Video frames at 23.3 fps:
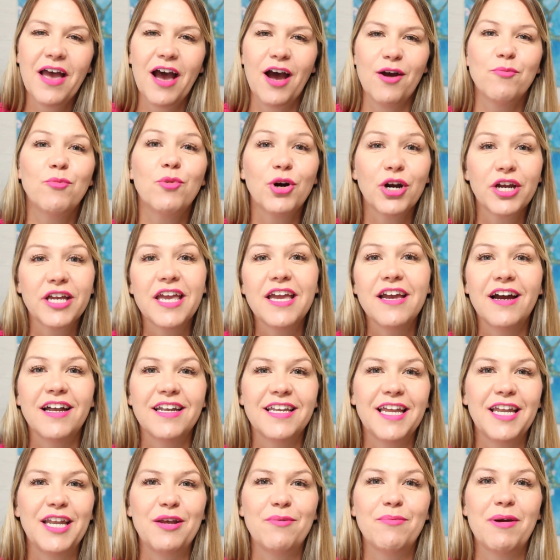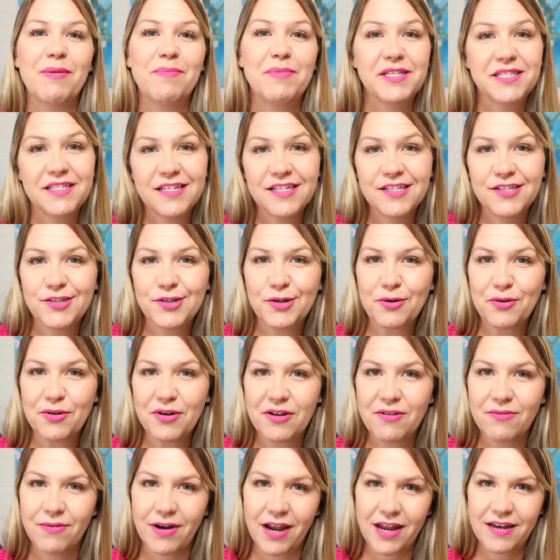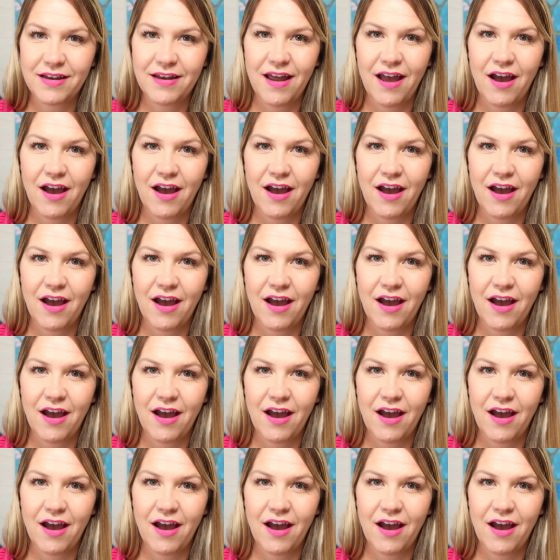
I'm working on getting my business degree right